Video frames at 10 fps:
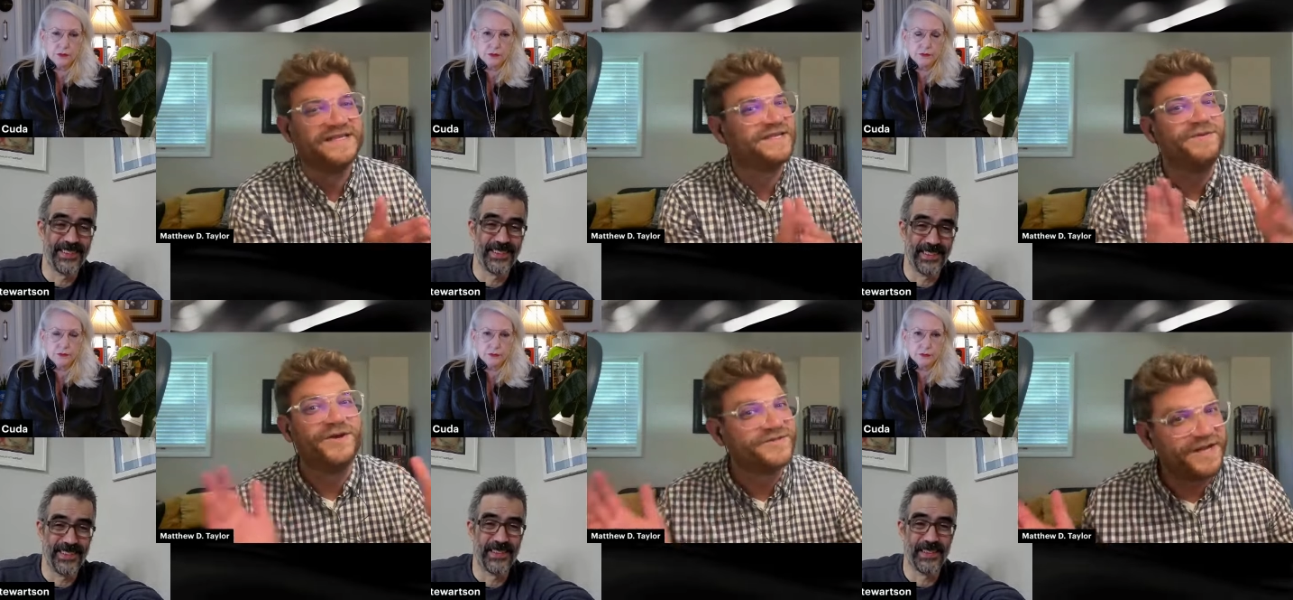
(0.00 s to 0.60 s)
Speaker 1: And some
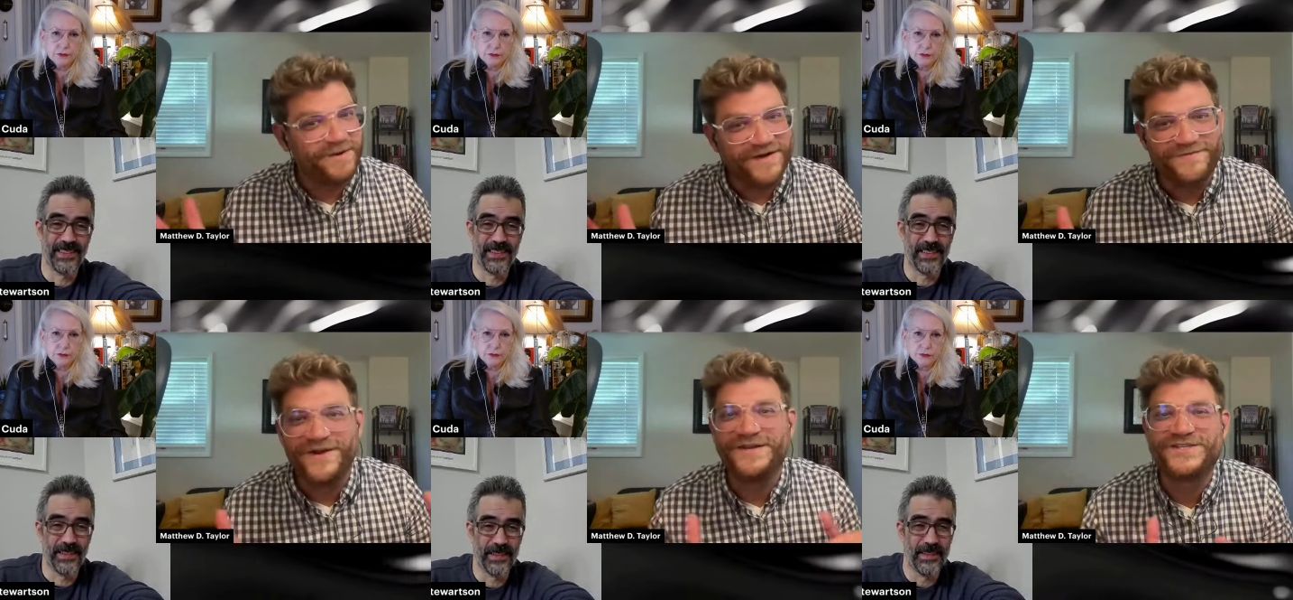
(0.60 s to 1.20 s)
of those come
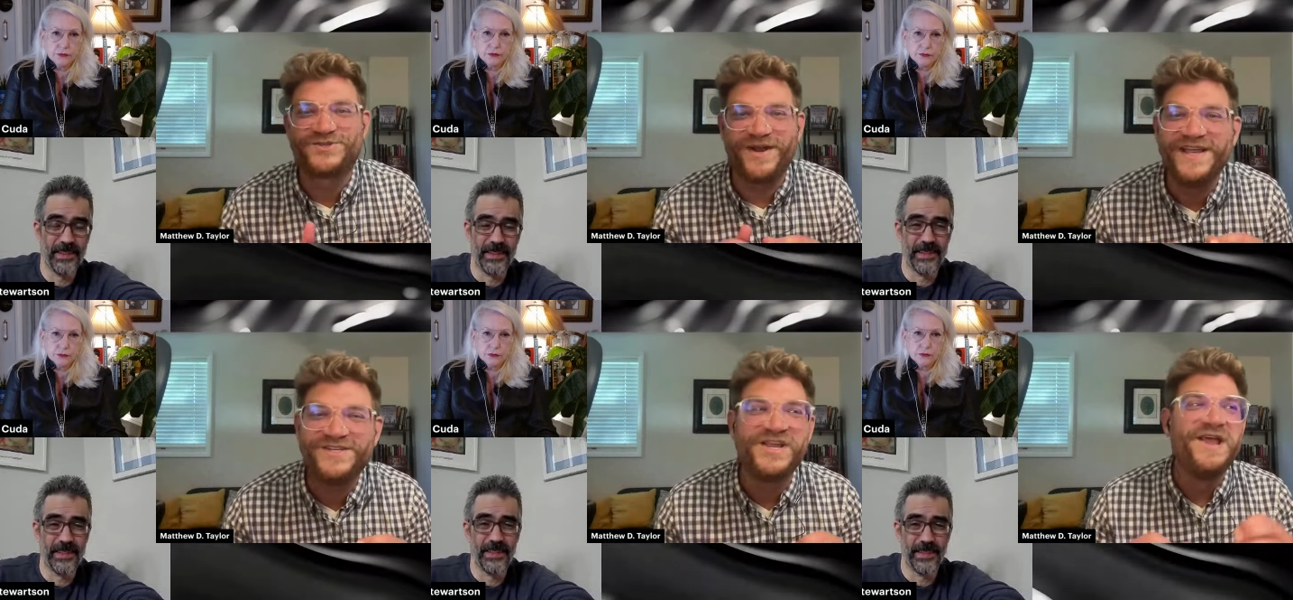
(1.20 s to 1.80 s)
off very
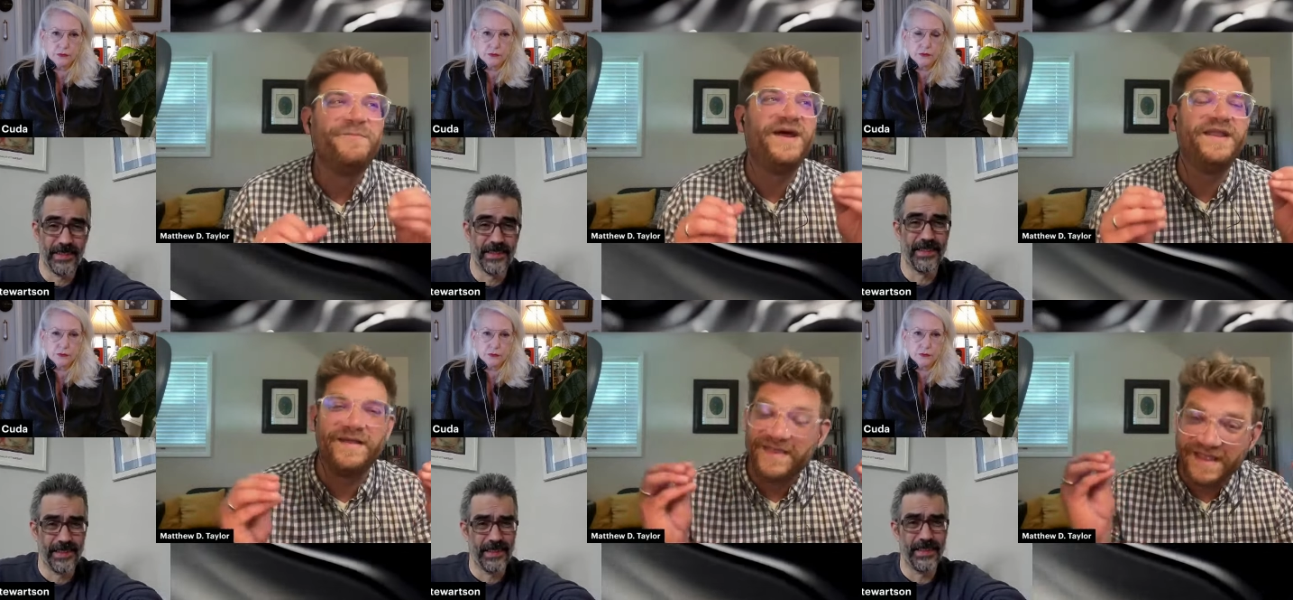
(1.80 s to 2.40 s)
strange,
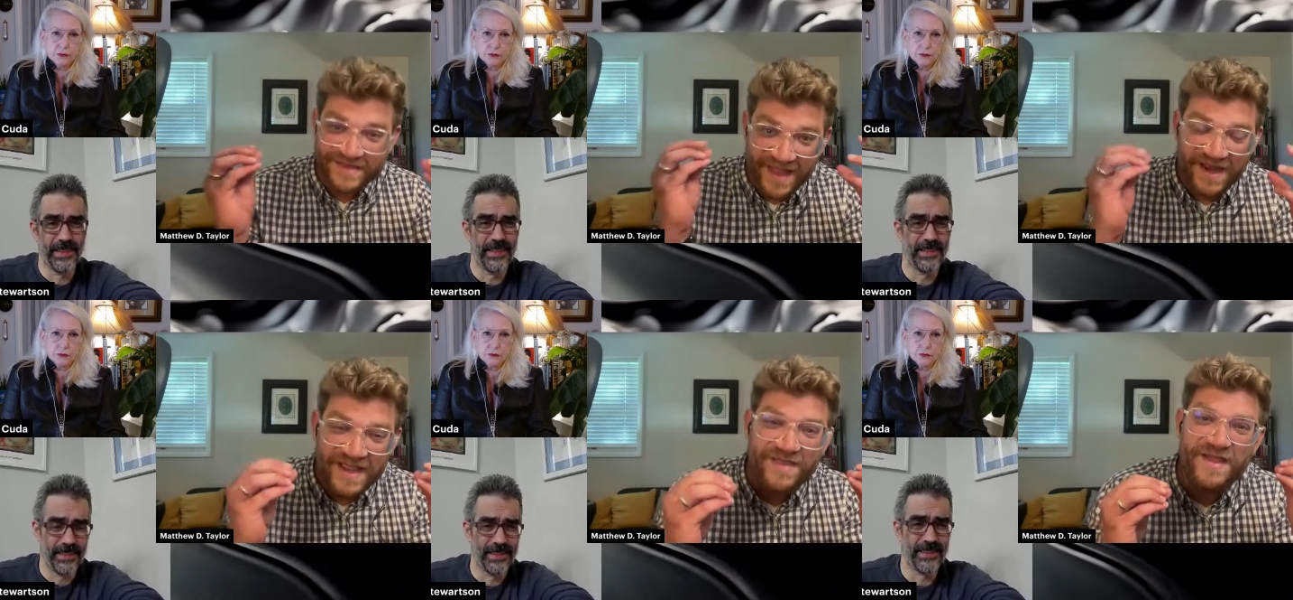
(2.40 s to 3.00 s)
but
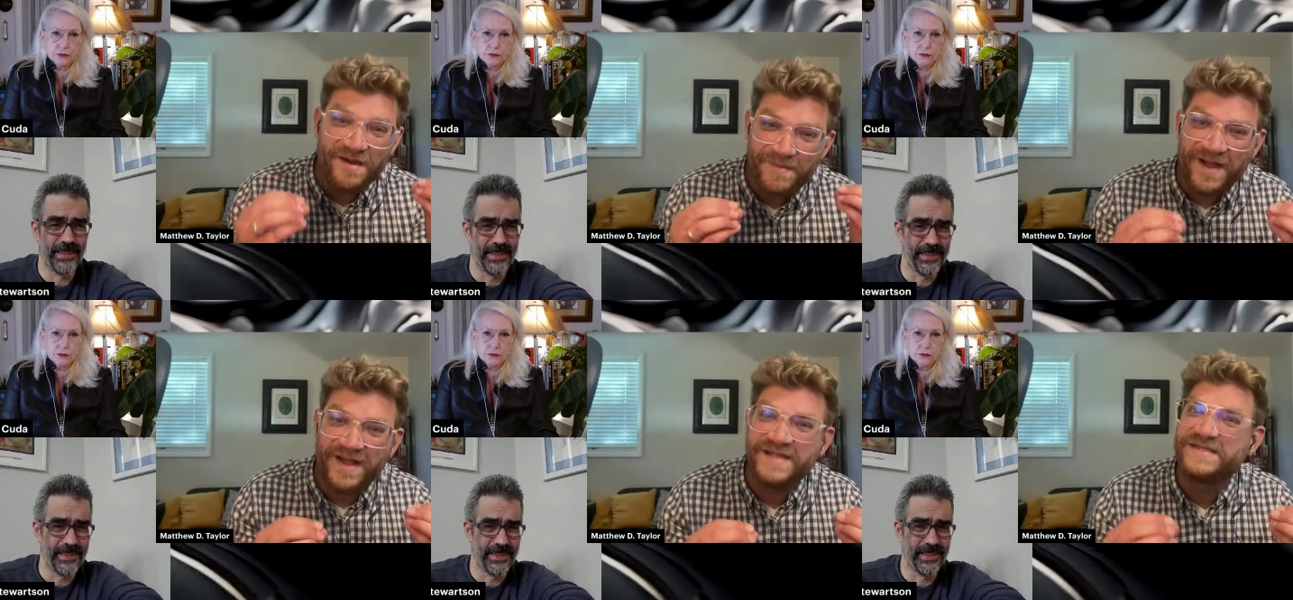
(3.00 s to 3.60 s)
in their
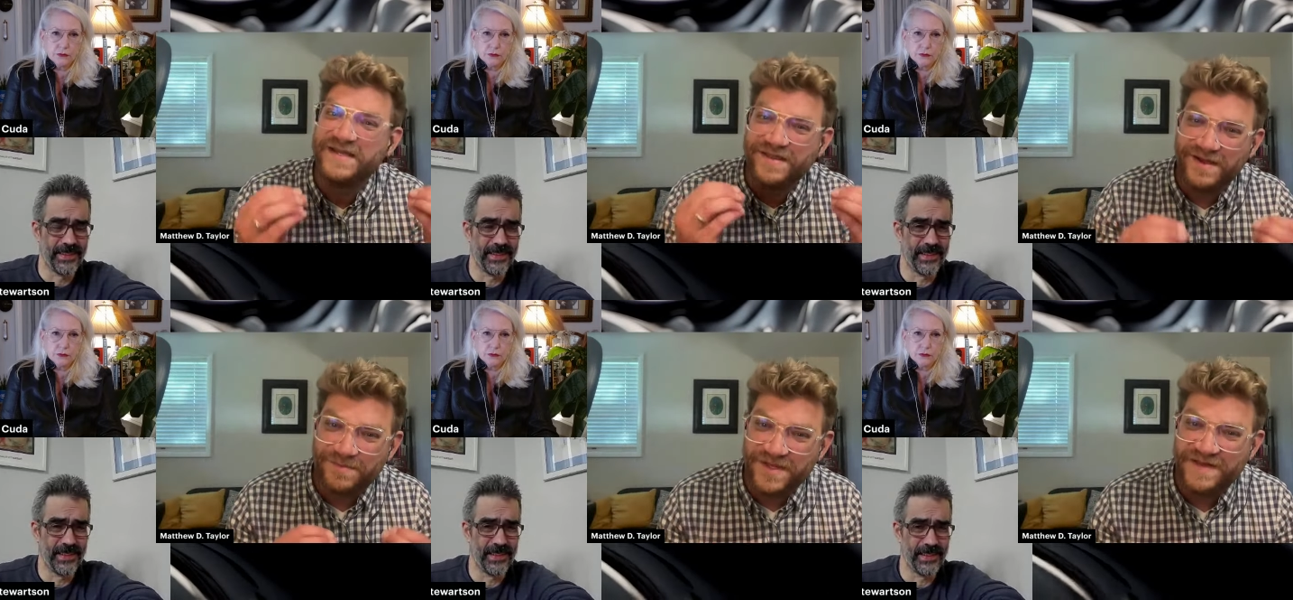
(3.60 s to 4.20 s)
minds and in
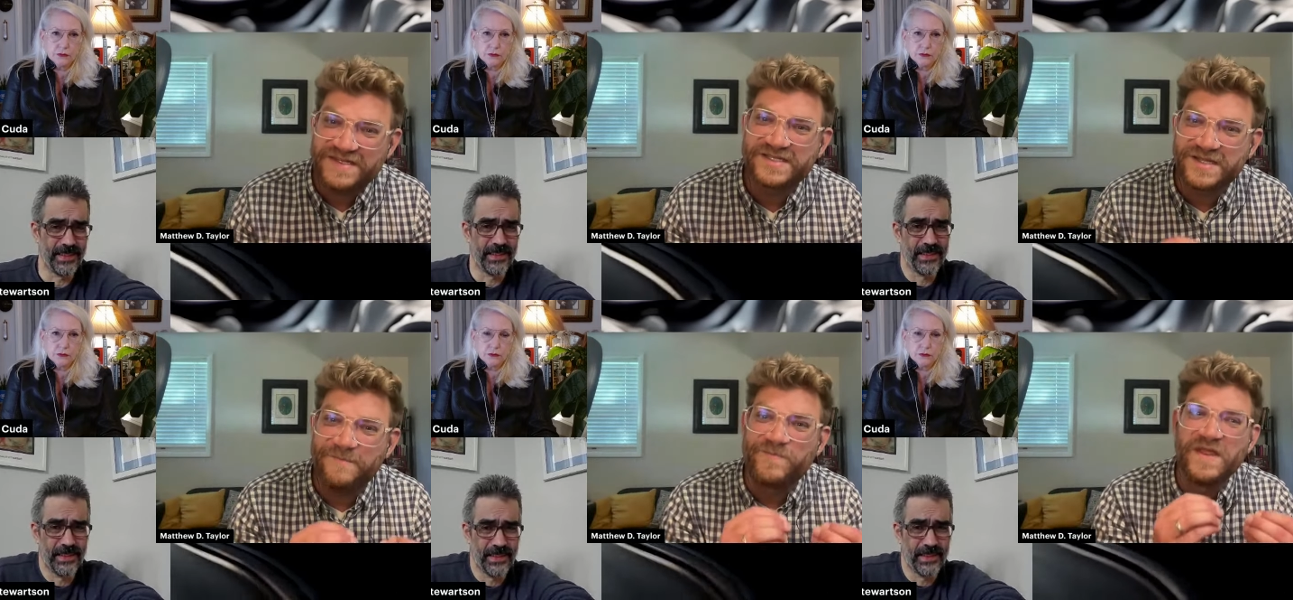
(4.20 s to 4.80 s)
their belief
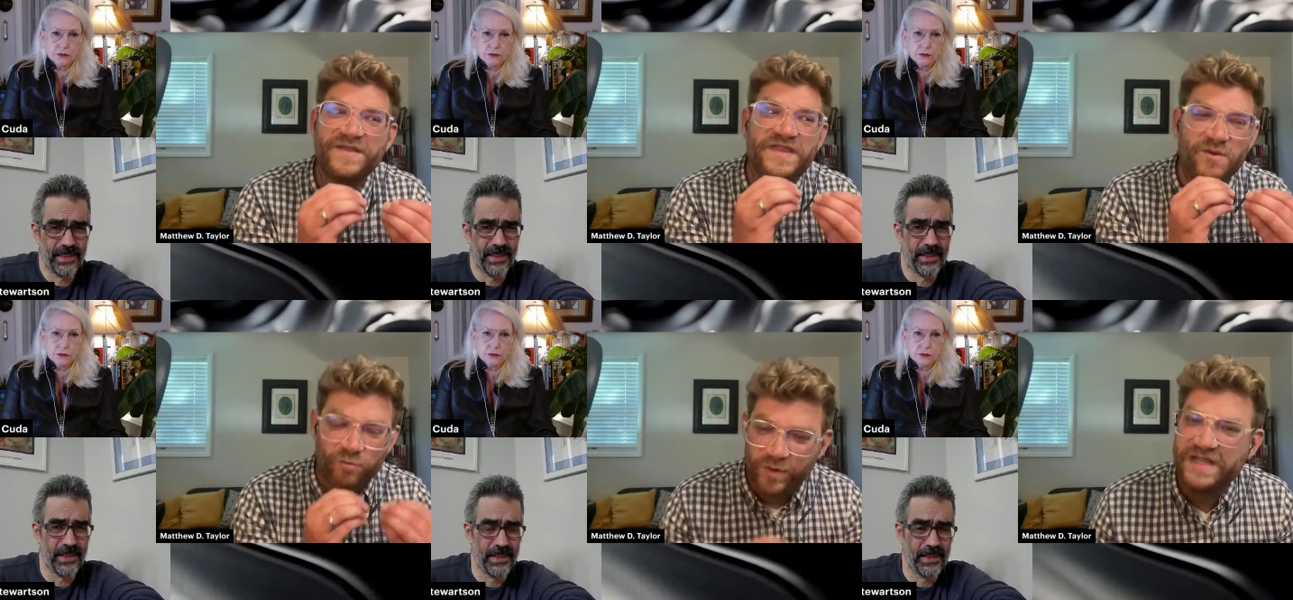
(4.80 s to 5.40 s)
system,
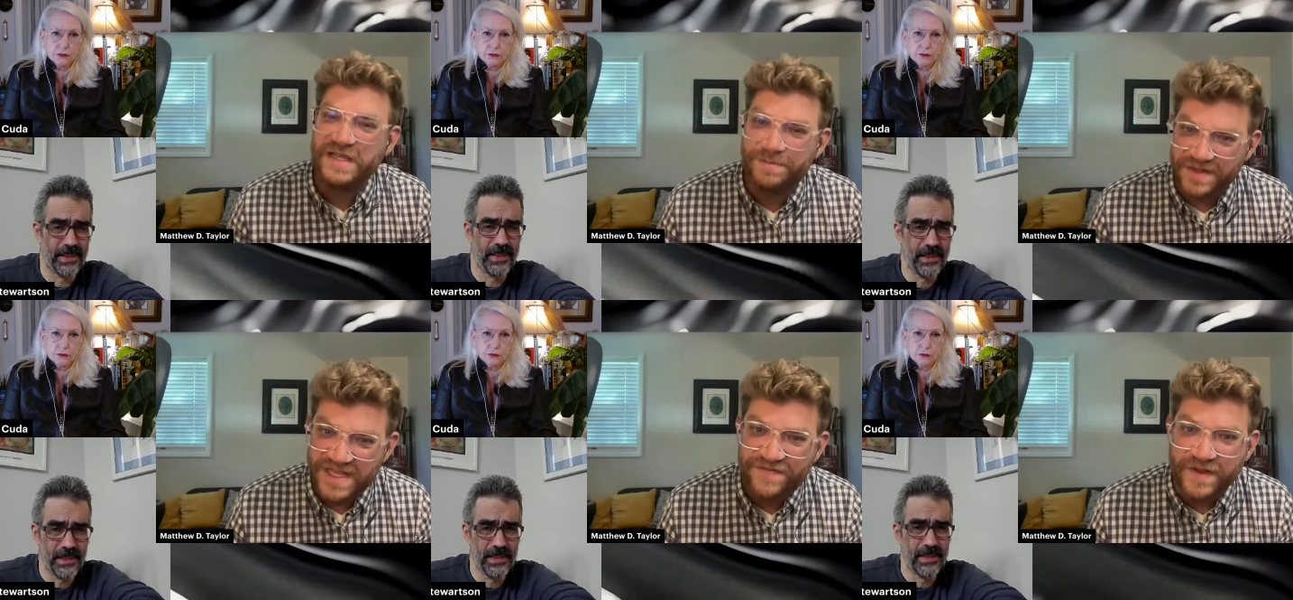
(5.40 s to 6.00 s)
they really
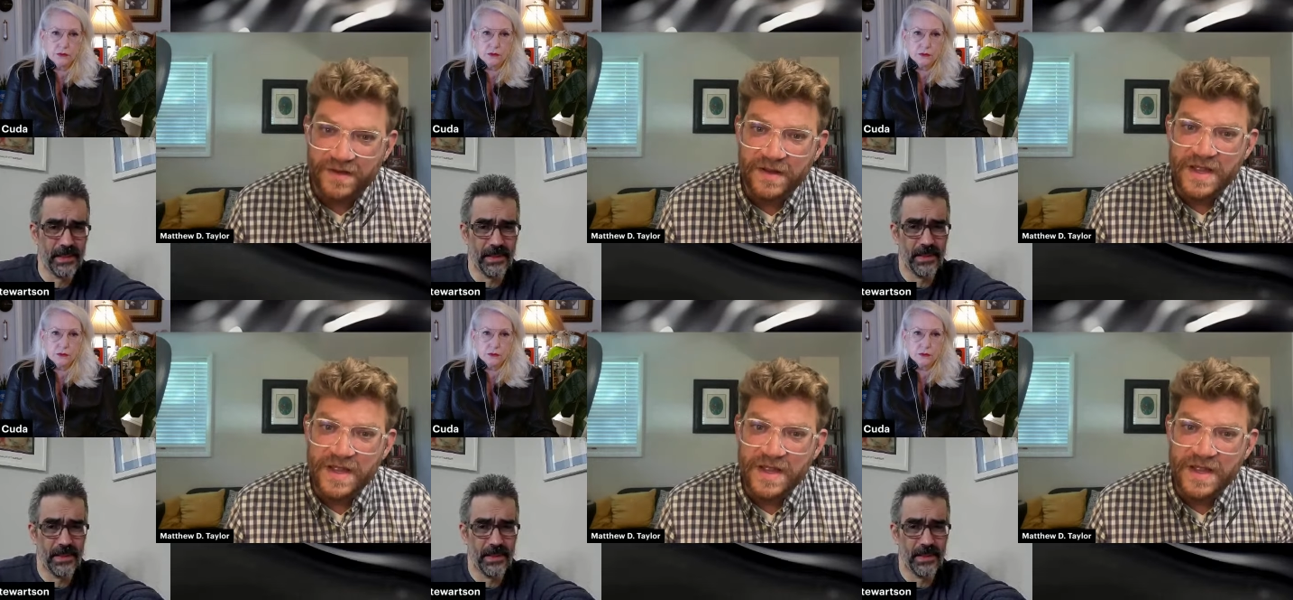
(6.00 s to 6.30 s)
believe it.